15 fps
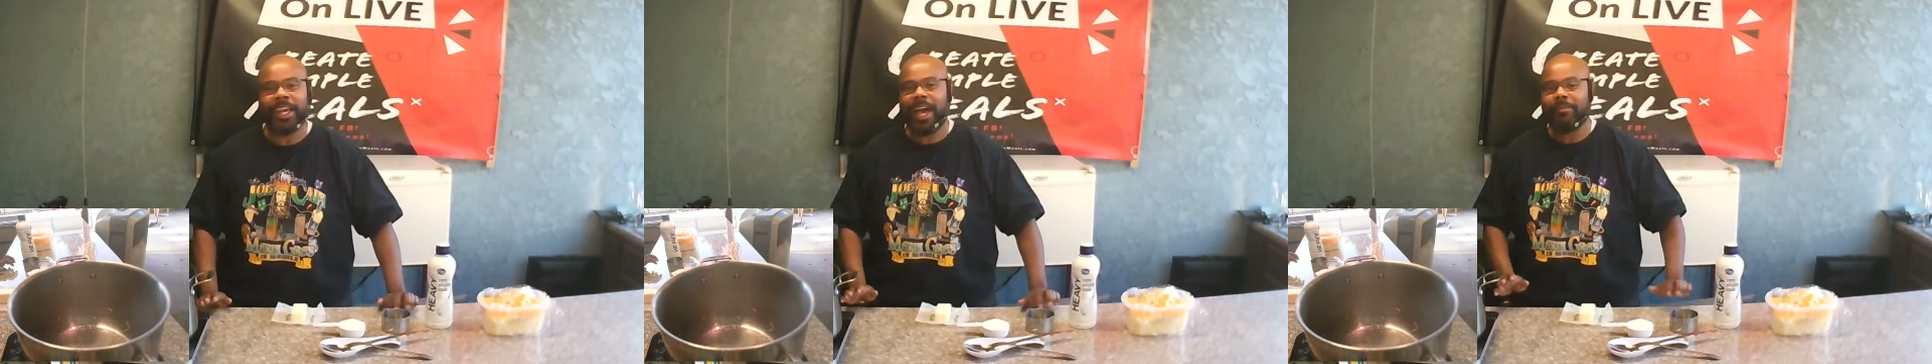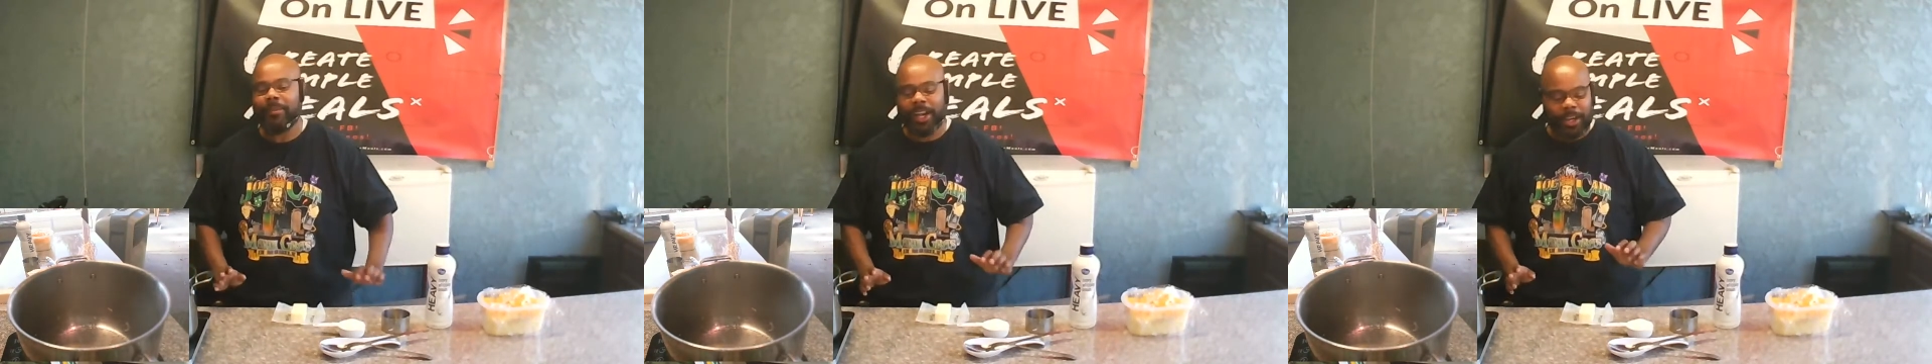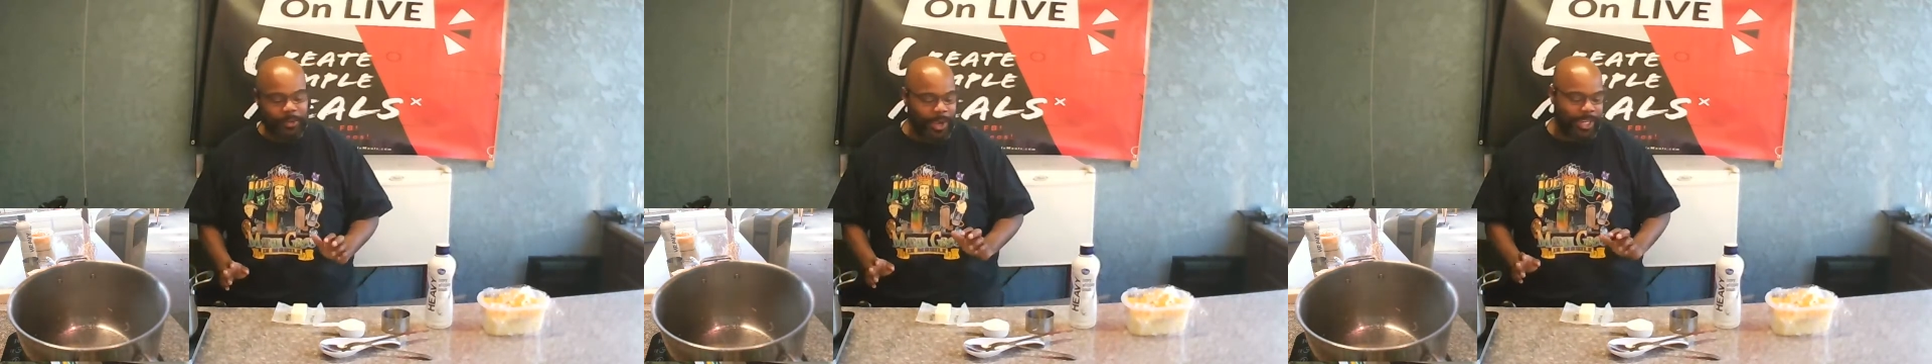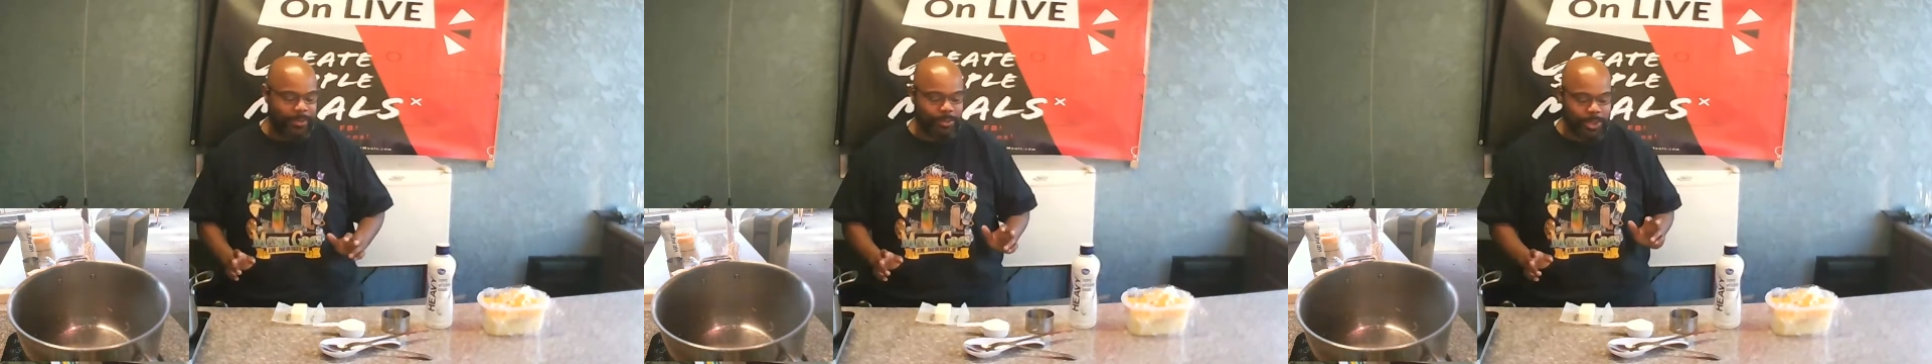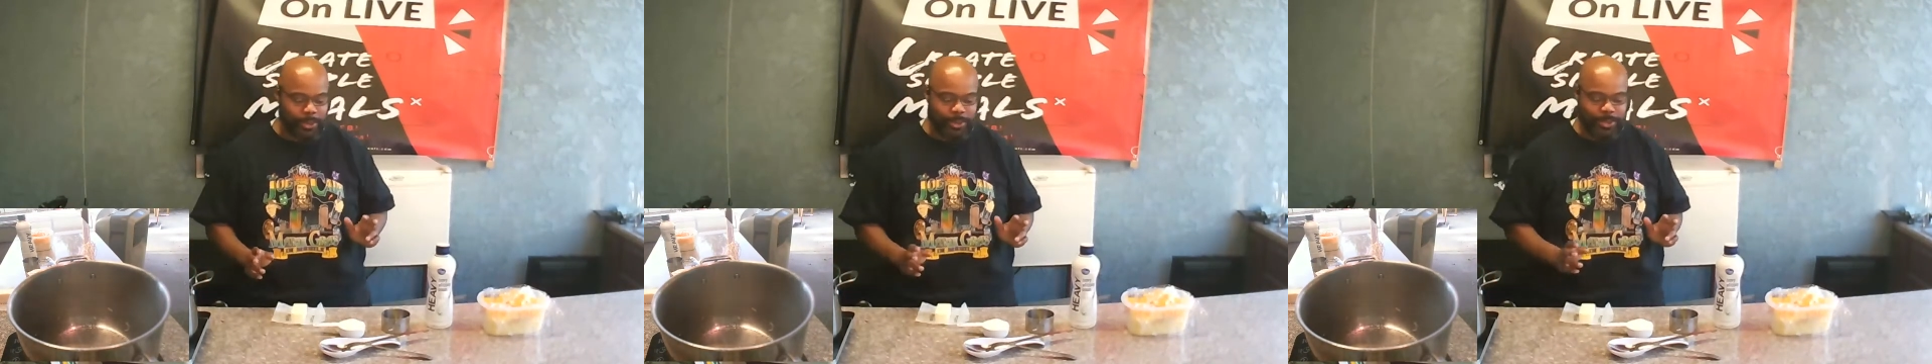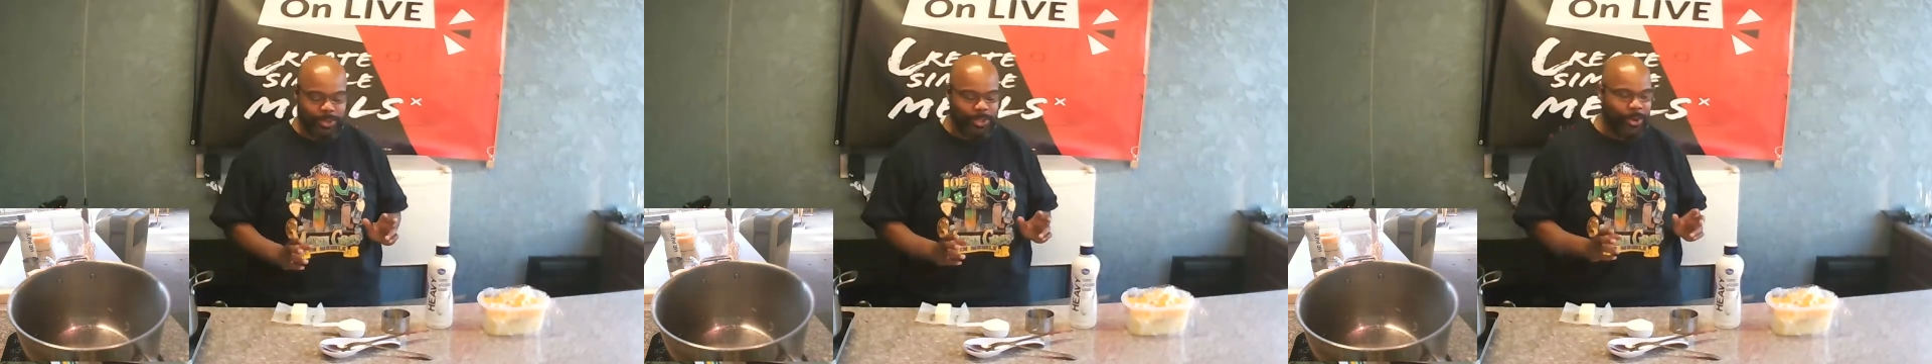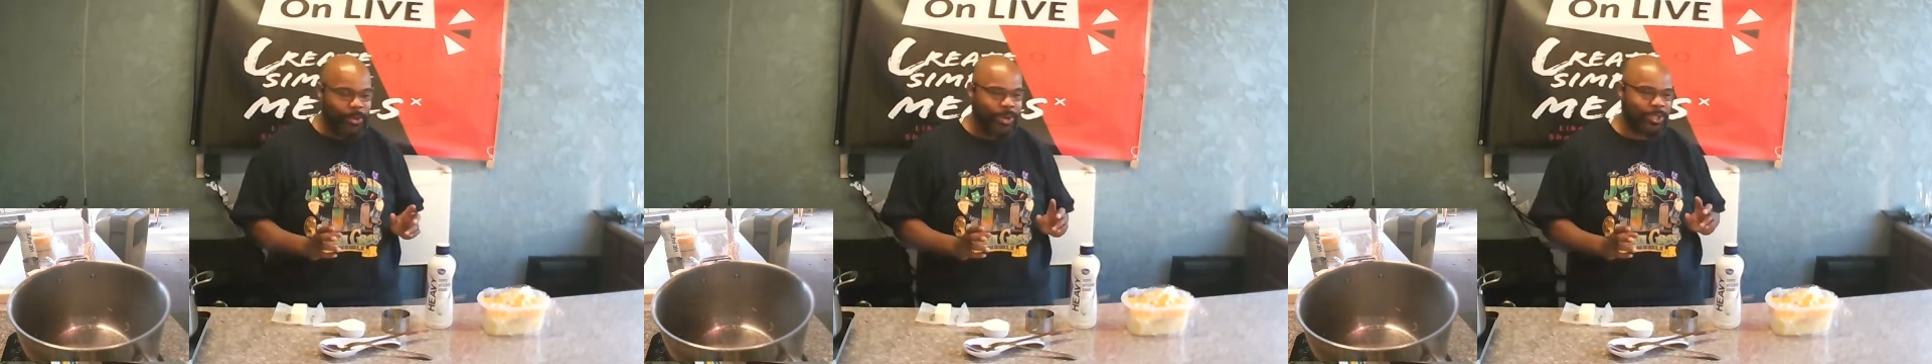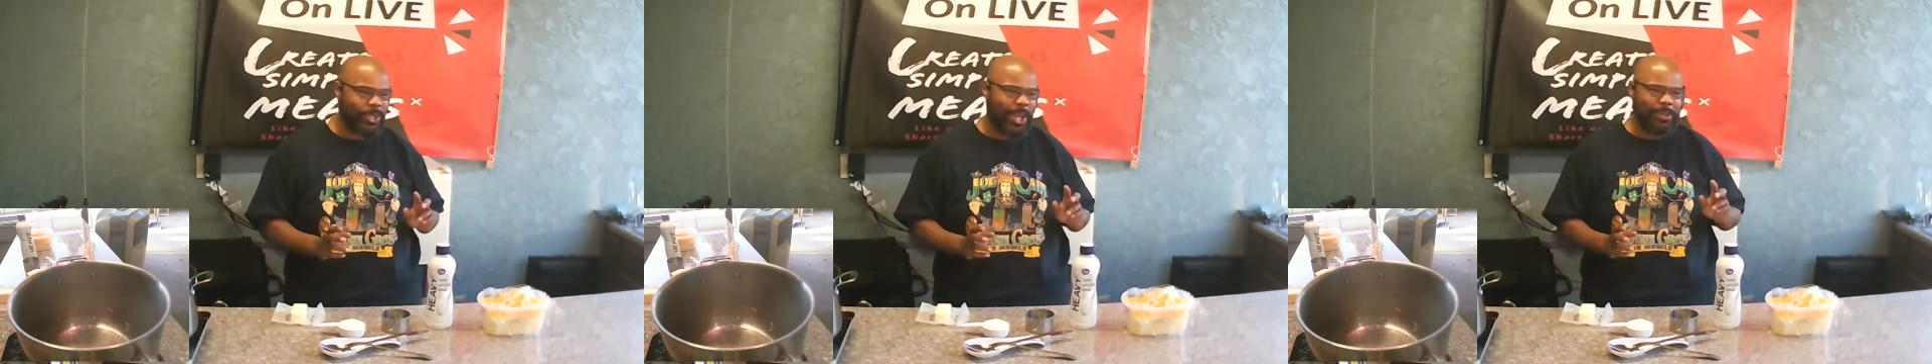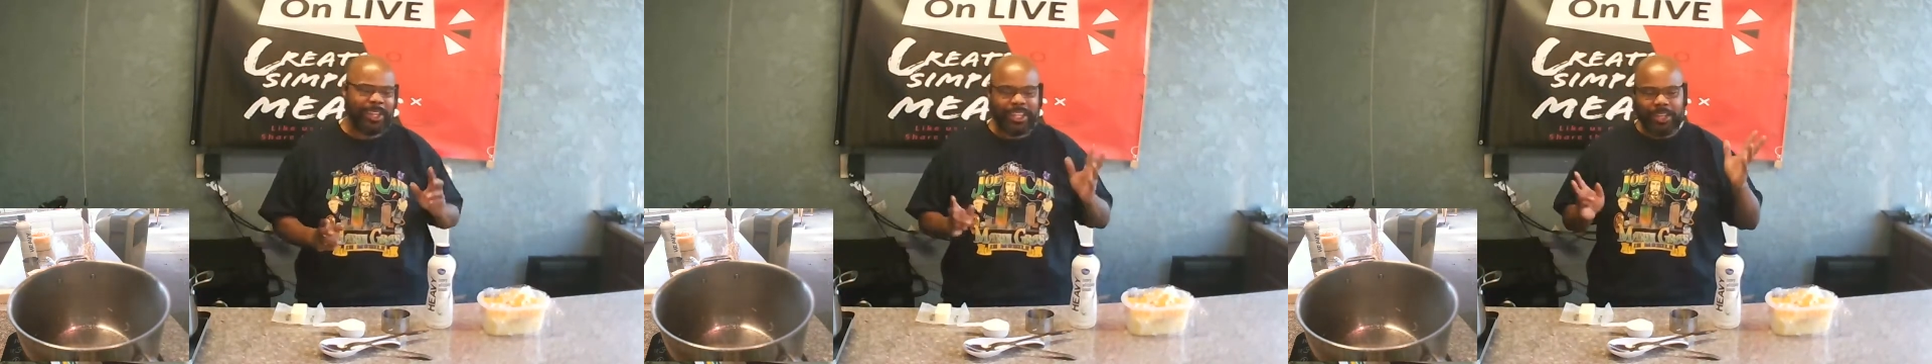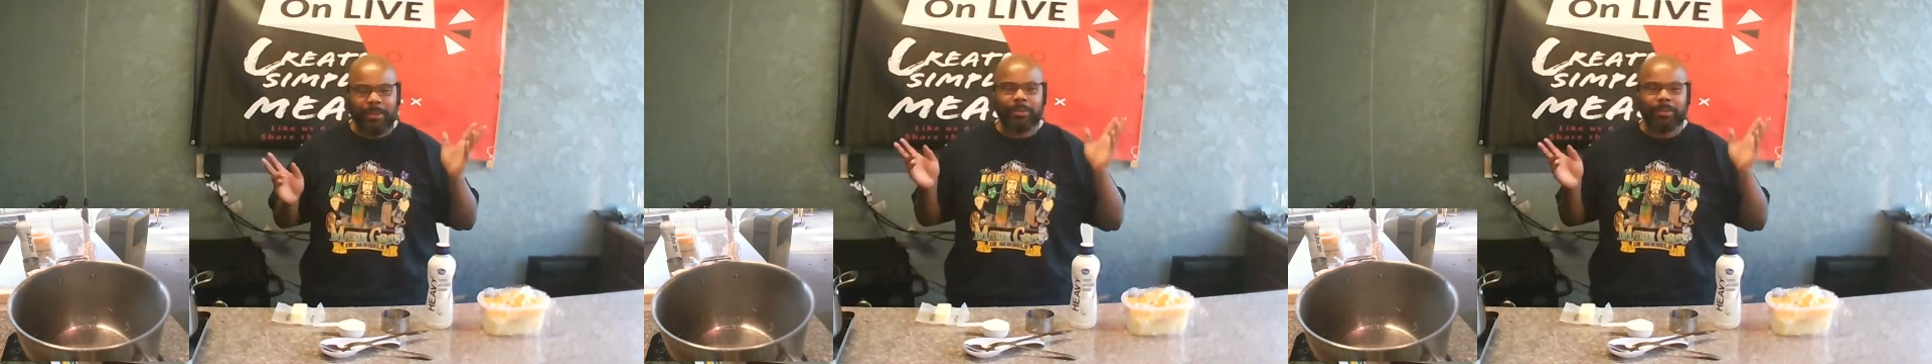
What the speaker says: got my creative juices going. So I was like, I'm